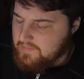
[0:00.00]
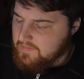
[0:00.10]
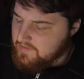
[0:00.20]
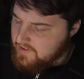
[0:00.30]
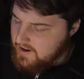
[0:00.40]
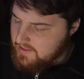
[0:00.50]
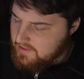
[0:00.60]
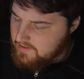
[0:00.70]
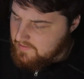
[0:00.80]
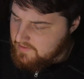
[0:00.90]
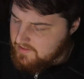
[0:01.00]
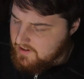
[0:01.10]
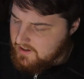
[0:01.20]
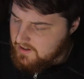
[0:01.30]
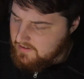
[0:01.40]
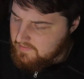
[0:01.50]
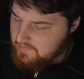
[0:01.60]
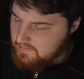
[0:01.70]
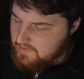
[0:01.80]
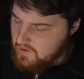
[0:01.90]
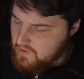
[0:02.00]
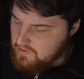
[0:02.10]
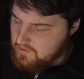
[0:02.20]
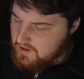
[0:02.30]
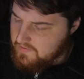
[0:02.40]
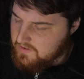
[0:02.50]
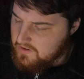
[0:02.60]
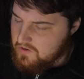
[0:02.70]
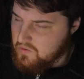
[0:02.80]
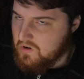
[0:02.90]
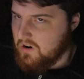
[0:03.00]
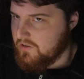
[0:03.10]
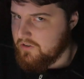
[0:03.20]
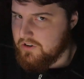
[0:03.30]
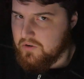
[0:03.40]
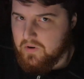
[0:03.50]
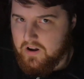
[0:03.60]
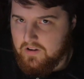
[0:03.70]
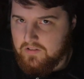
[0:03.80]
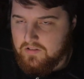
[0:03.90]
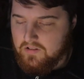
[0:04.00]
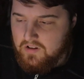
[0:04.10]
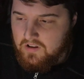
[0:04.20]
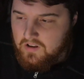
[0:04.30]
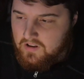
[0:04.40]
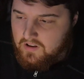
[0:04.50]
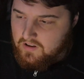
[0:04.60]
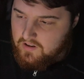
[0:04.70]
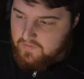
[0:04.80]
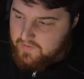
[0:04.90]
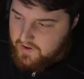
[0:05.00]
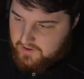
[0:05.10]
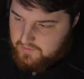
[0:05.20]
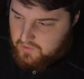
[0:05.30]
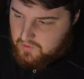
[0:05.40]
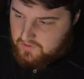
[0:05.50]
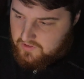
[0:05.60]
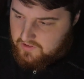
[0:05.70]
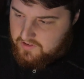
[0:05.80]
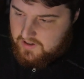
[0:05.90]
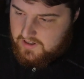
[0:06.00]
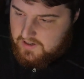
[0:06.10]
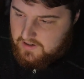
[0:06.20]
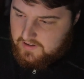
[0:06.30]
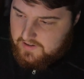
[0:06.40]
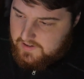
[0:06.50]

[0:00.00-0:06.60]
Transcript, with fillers: faith, seeing those even who are under you as valuable, seeing,